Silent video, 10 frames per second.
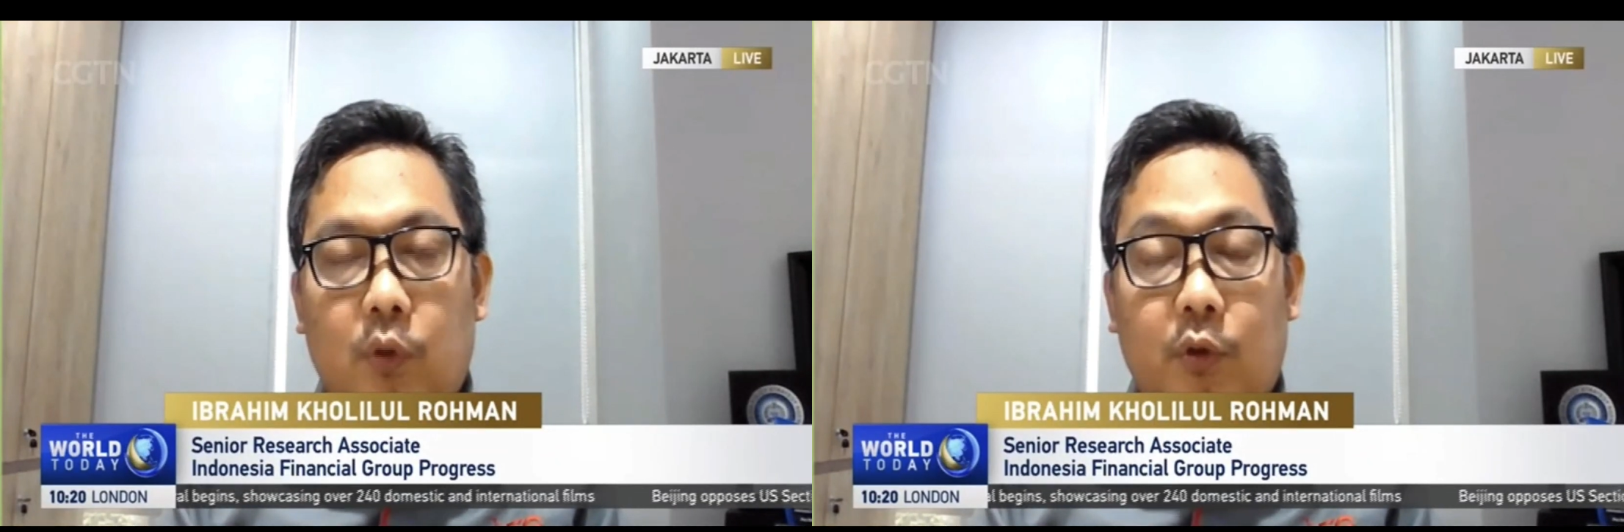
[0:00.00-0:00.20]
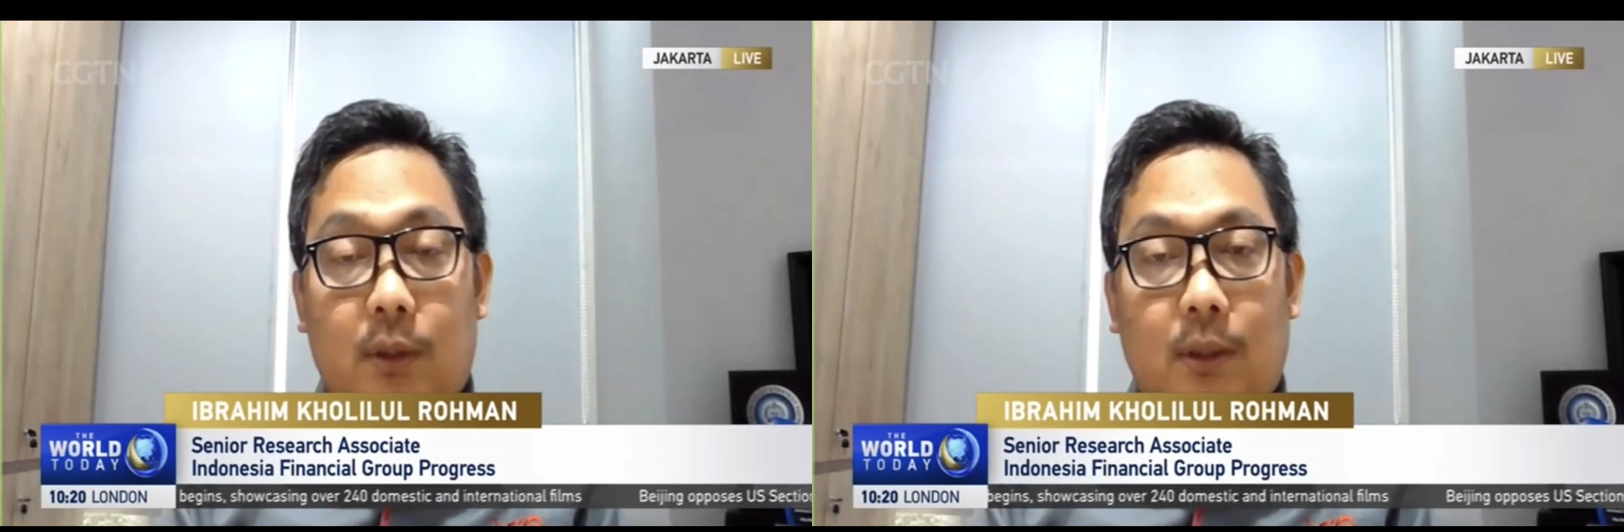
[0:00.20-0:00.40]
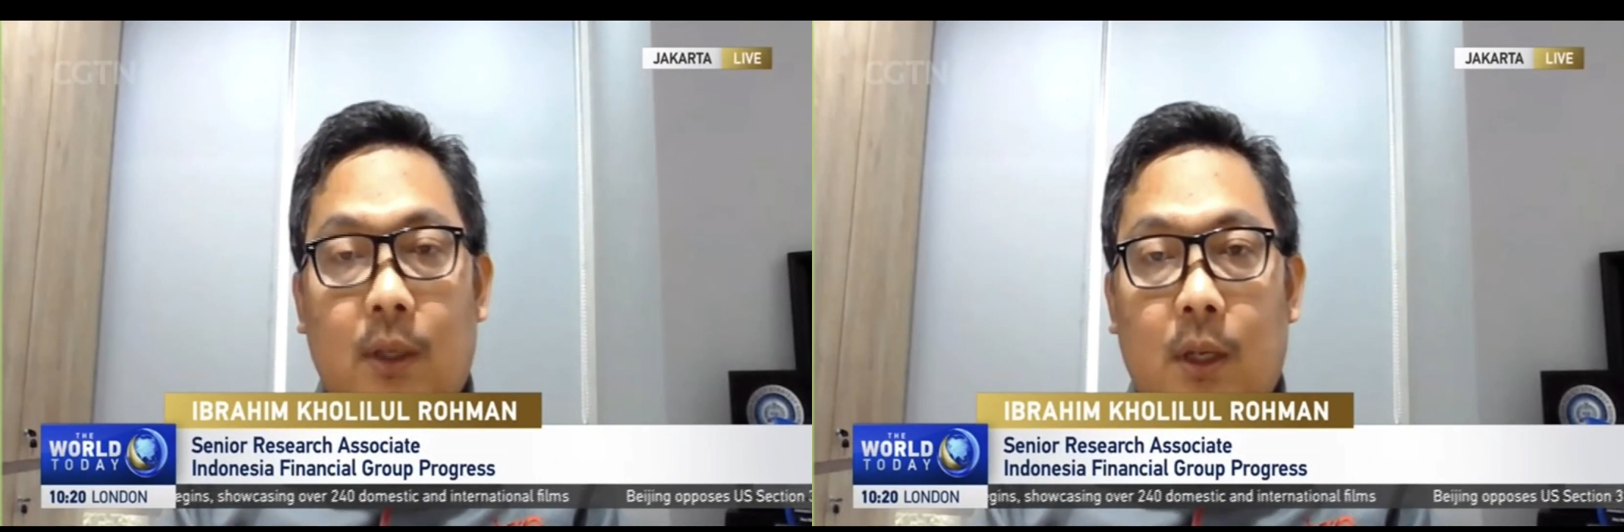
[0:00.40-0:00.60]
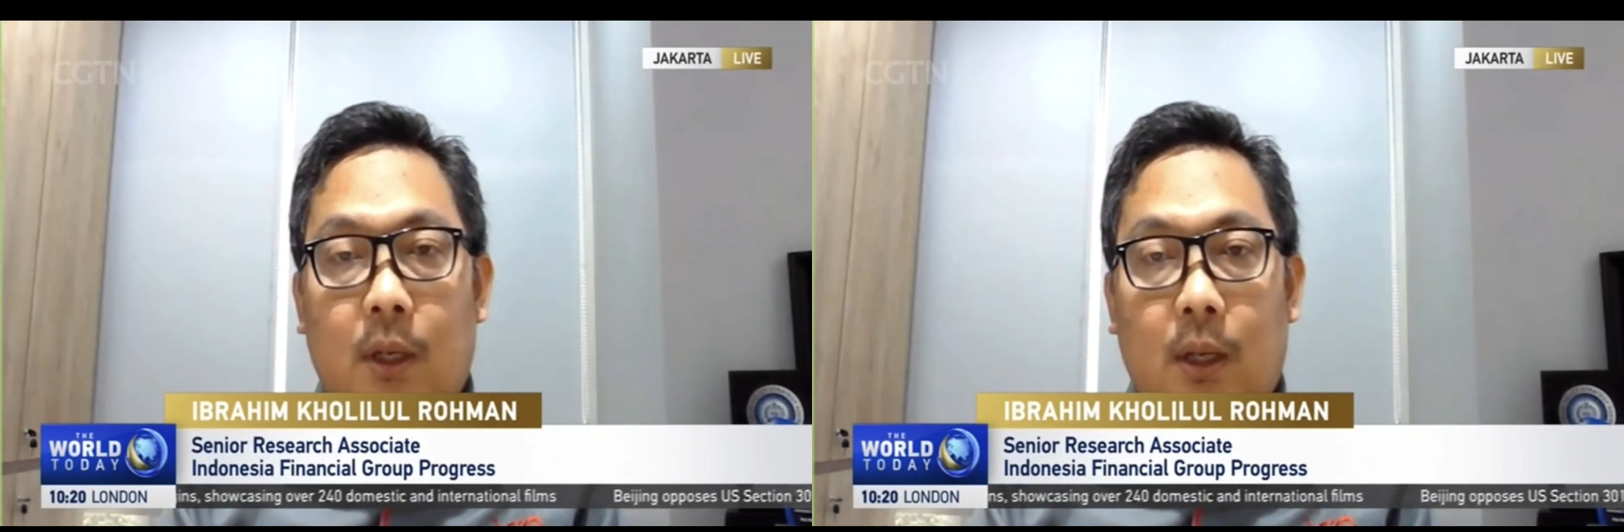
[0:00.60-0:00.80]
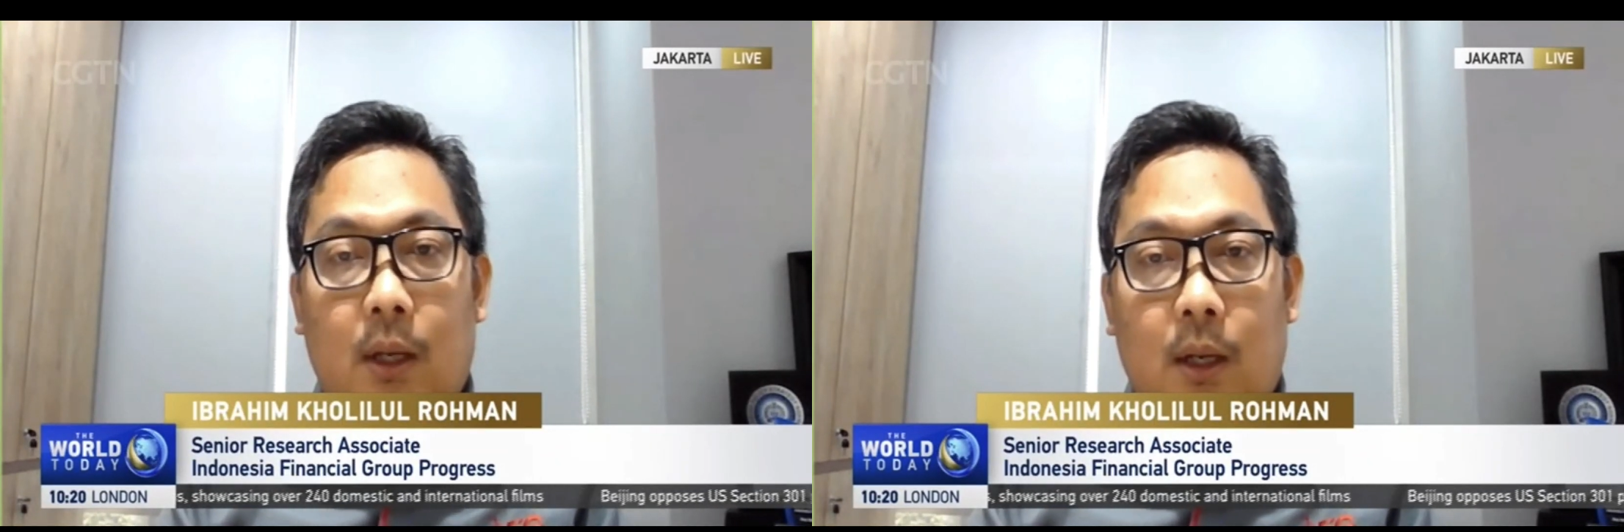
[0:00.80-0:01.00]
to
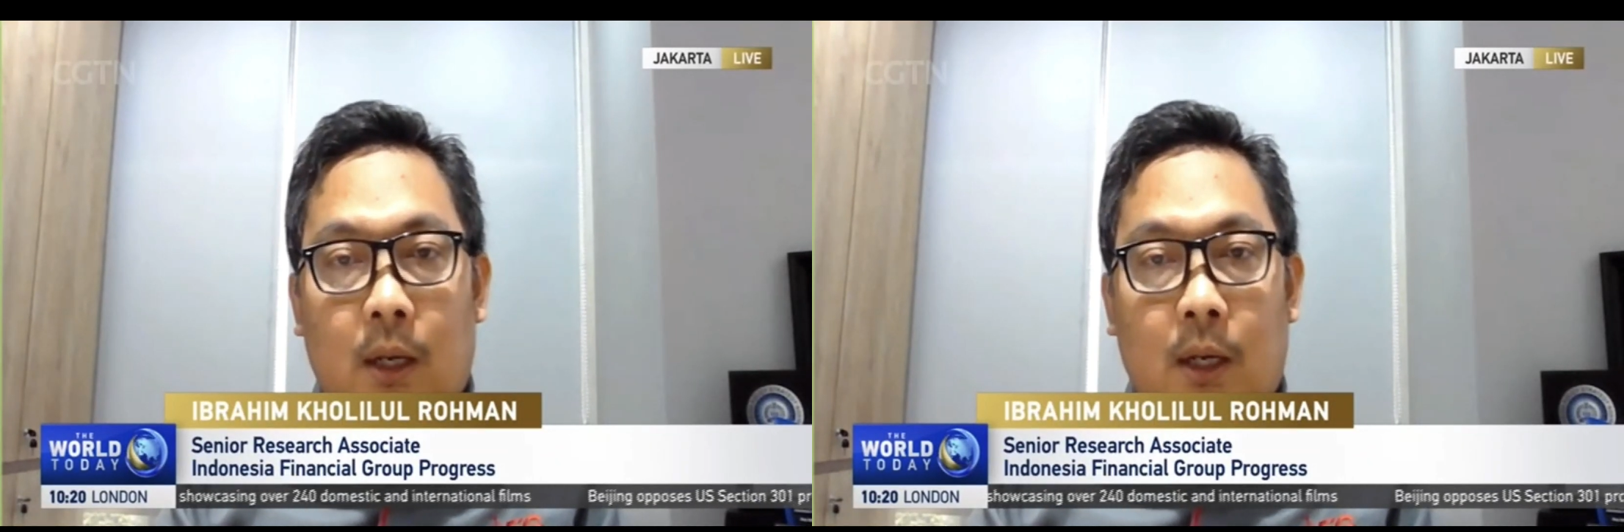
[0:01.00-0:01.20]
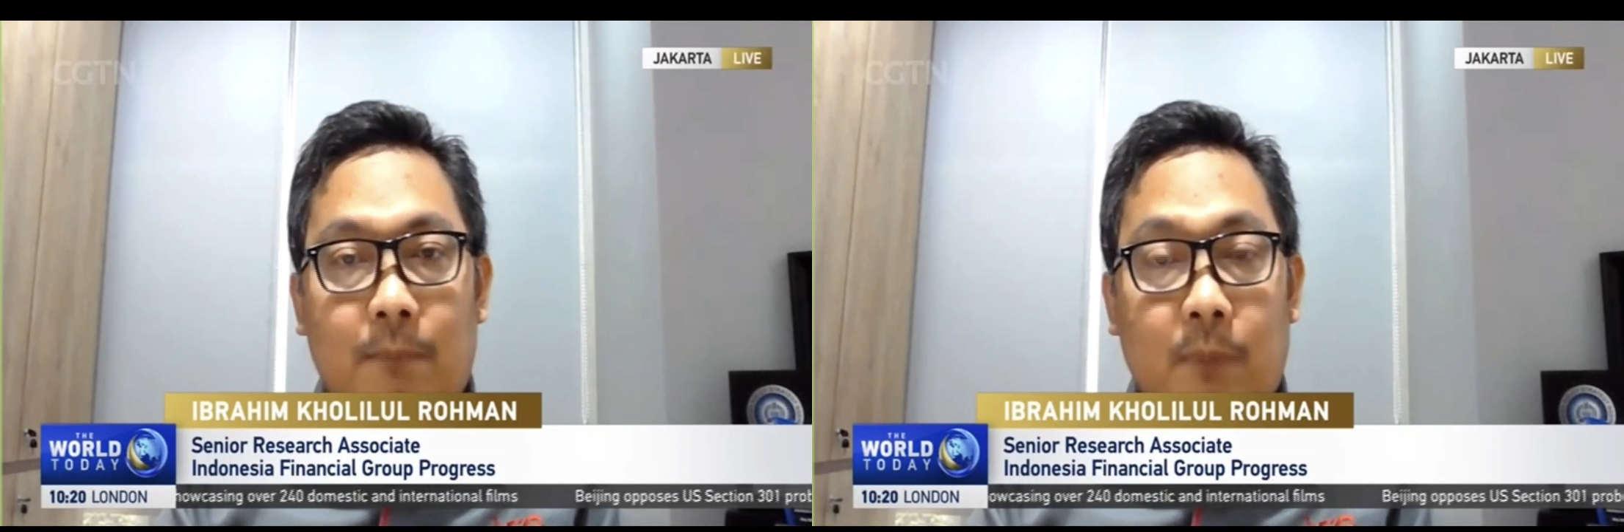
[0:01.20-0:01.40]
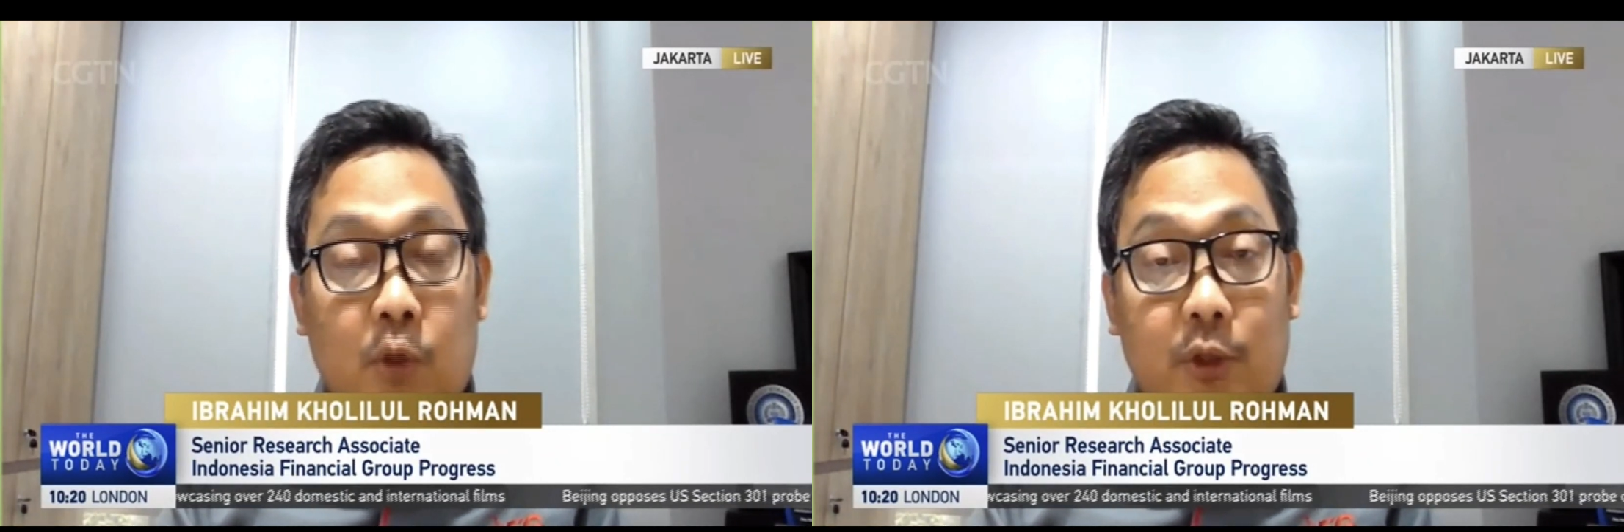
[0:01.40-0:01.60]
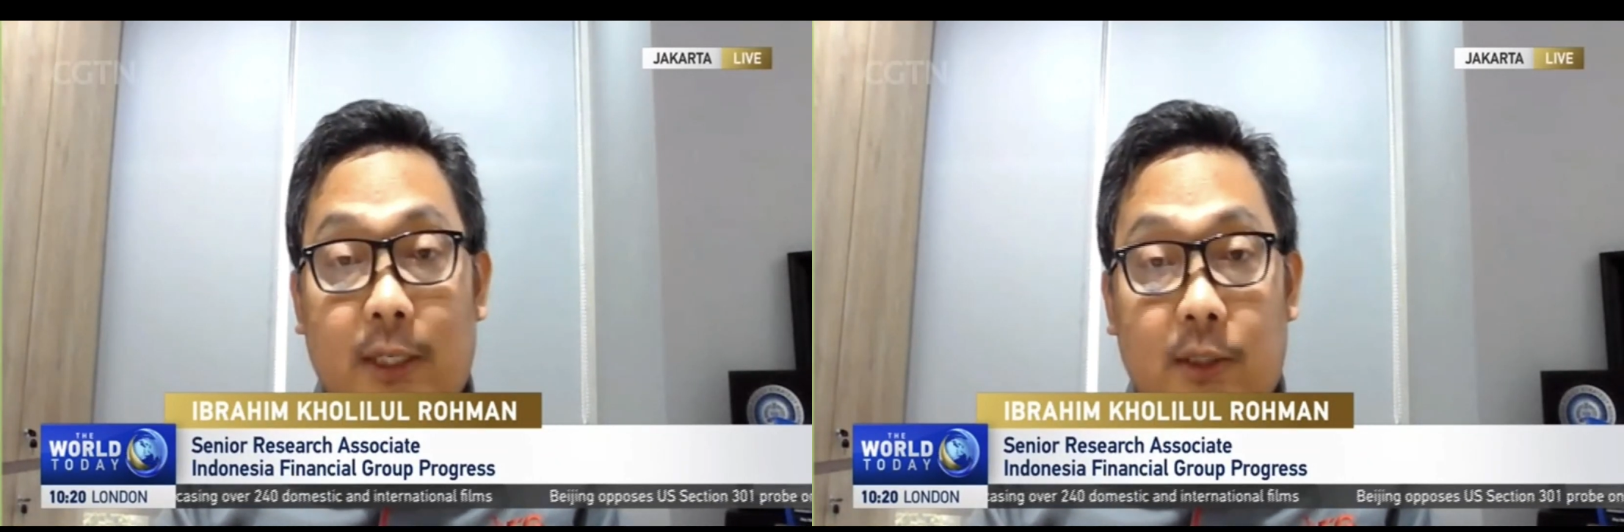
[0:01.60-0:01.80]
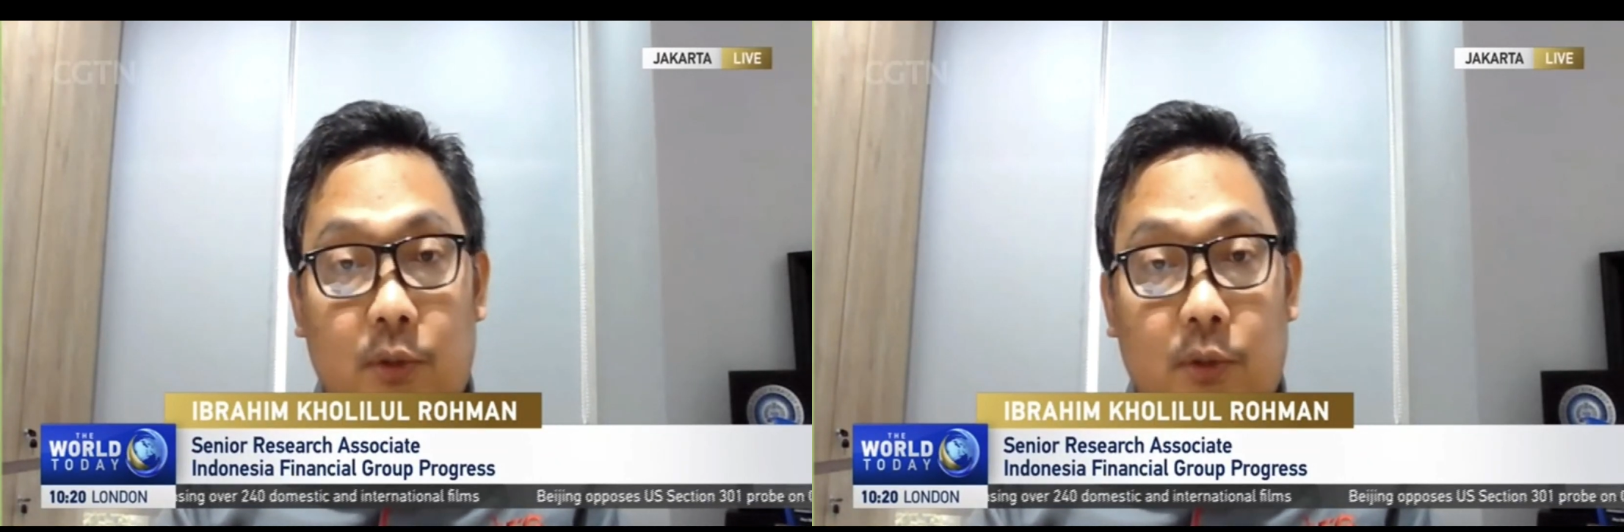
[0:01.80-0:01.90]
look